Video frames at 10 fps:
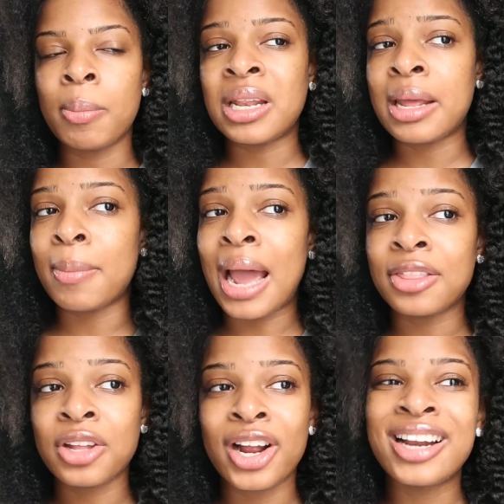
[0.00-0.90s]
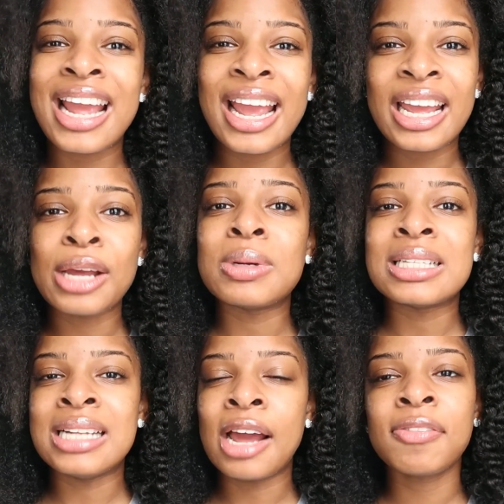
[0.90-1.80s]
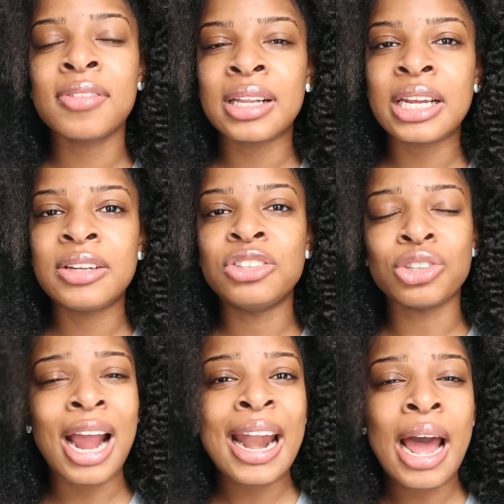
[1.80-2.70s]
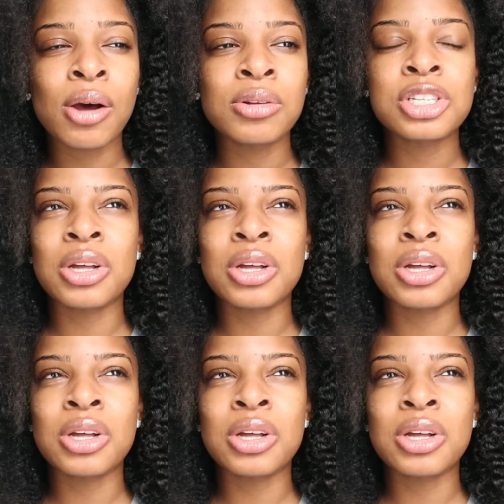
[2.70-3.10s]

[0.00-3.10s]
and then by third day it was definitely dried out.